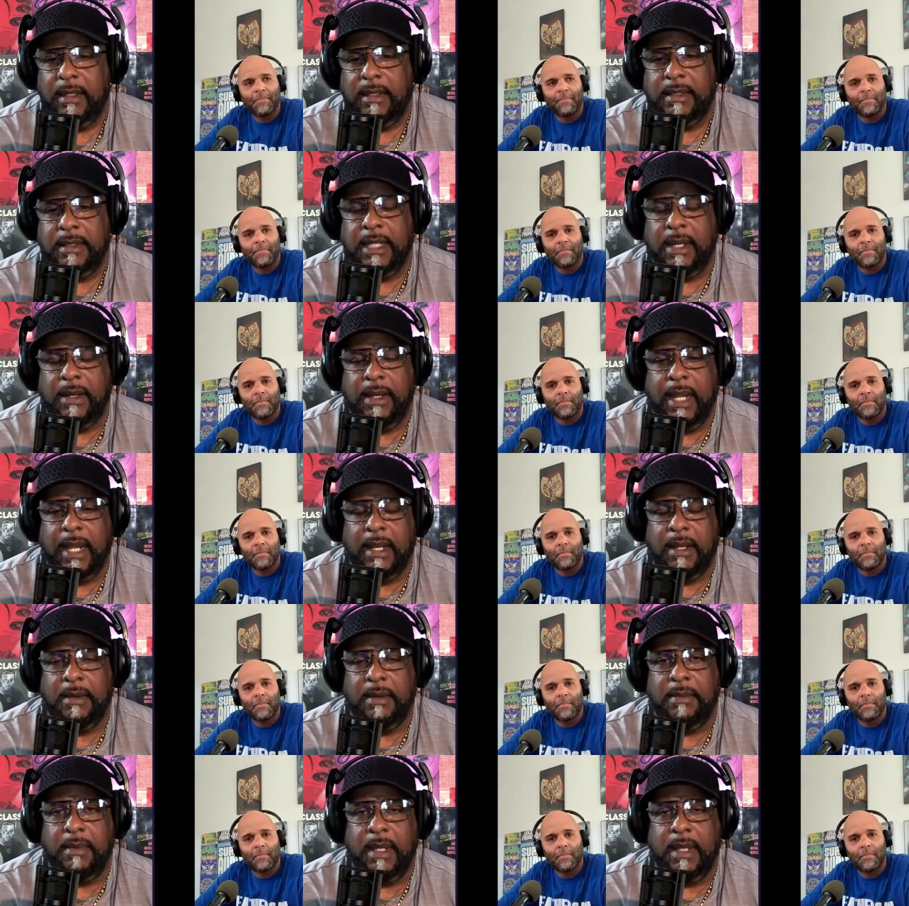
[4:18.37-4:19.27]
Speaker 1: Jerry
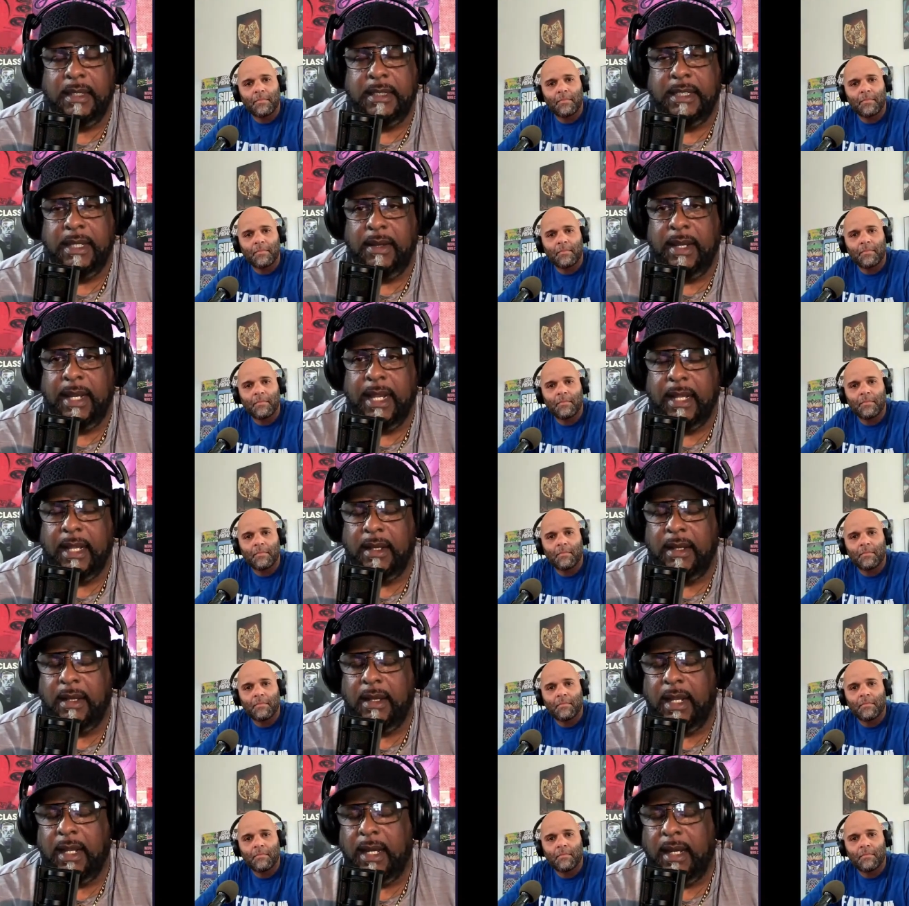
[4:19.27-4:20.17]
Heller. Jerry
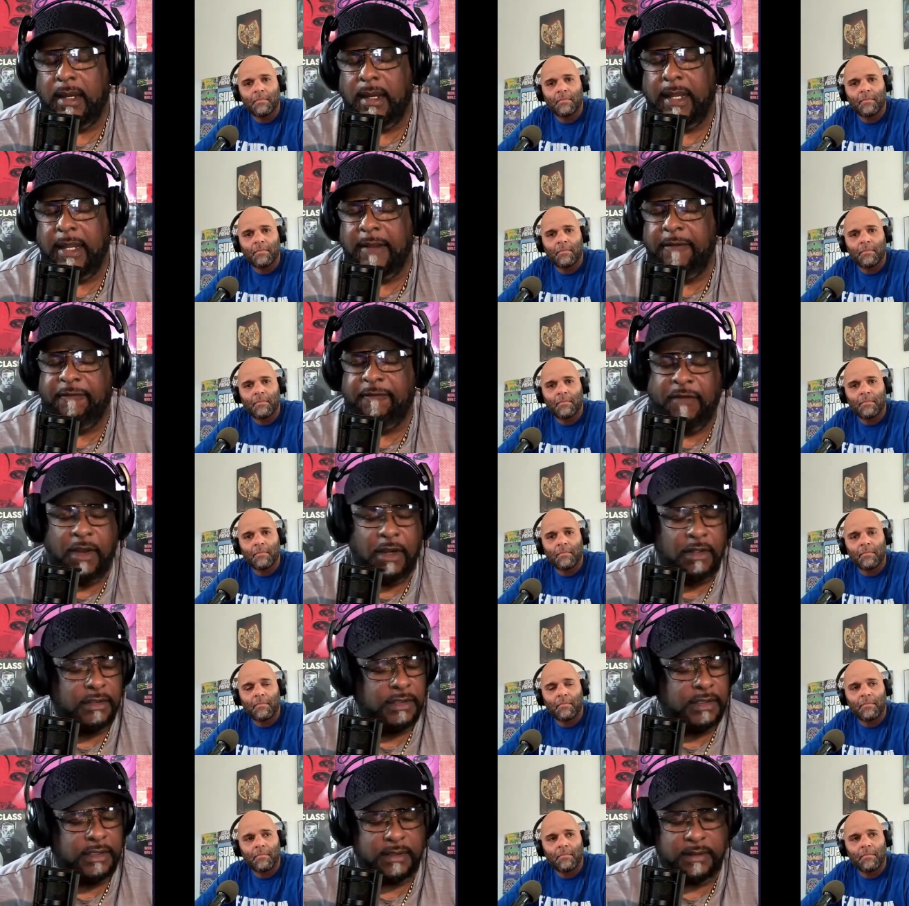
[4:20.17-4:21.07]
Heller. Uh, at
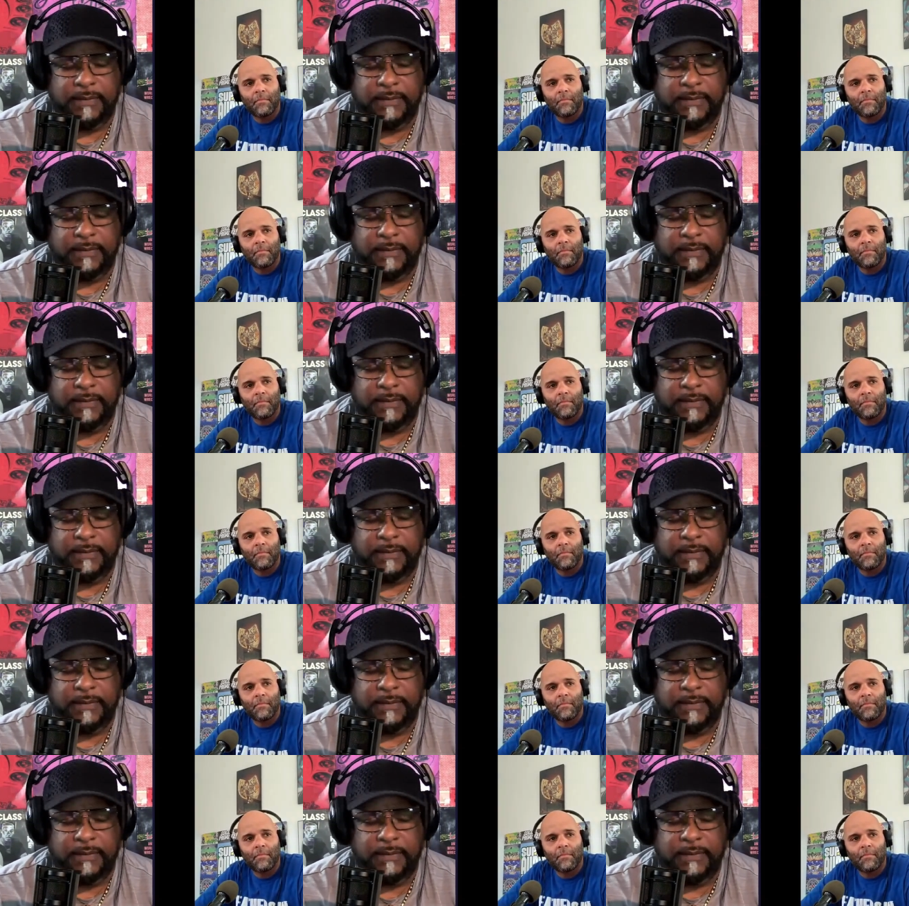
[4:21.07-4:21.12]
first,